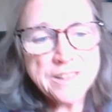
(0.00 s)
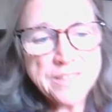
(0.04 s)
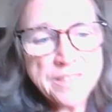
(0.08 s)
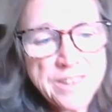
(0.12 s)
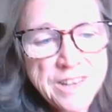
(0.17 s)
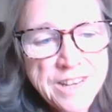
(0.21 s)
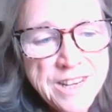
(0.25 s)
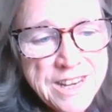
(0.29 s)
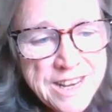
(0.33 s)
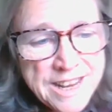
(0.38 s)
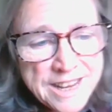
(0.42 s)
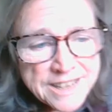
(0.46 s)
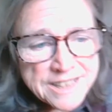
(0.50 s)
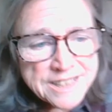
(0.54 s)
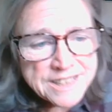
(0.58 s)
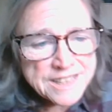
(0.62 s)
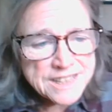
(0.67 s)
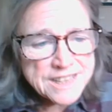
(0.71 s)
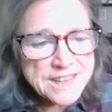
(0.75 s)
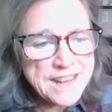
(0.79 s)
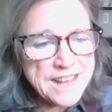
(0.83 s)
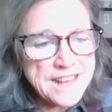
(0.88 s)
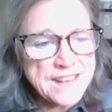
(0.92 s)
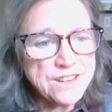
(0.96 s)
The
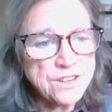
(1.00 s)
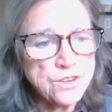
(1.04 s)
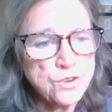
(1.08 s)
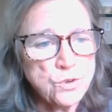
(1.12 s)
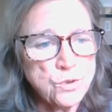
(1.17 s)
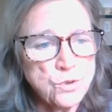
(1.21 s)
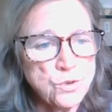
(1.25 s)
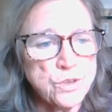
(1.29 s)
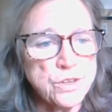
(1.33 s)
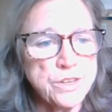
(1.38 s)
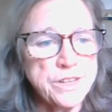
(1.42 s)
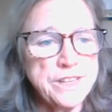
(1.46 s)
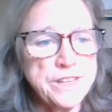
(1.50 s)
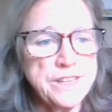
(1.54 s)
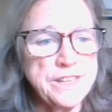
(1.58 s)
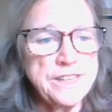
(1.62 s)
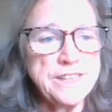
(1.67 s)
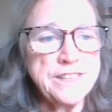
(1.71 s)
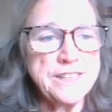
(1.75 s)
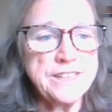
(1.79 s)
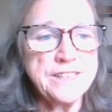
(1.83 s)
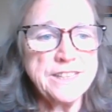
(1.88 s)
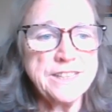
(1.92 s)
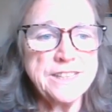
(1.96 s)
next
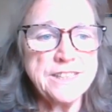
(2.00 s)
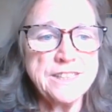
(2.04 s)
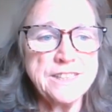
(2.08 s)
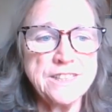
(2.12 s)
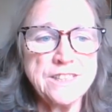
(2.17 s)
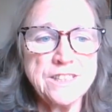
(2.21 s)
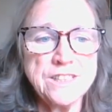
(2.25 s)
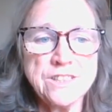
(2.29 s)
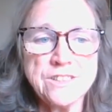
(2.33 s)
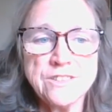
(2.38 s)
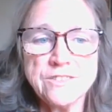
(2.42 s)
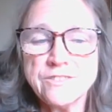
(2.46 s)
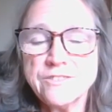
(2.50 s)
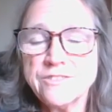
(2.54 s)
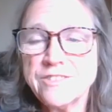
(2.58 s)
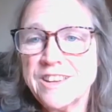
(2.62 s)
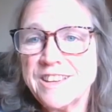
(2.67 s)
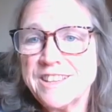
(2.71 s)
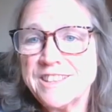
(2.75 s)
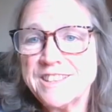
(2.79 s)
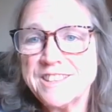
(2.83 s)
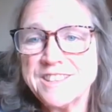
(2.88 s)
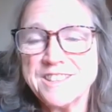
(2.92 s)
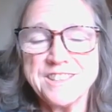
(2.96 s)
category is
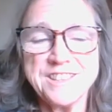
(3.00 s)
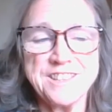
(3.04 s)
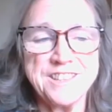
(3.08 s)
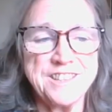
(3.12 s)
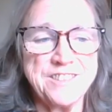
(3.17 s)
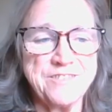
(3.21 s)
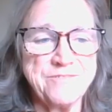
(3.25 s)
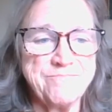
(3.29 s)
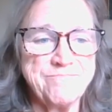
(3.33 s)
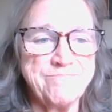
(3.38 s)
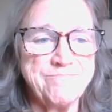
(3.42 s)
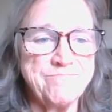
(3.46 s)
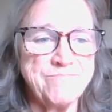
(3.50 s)
fantasy,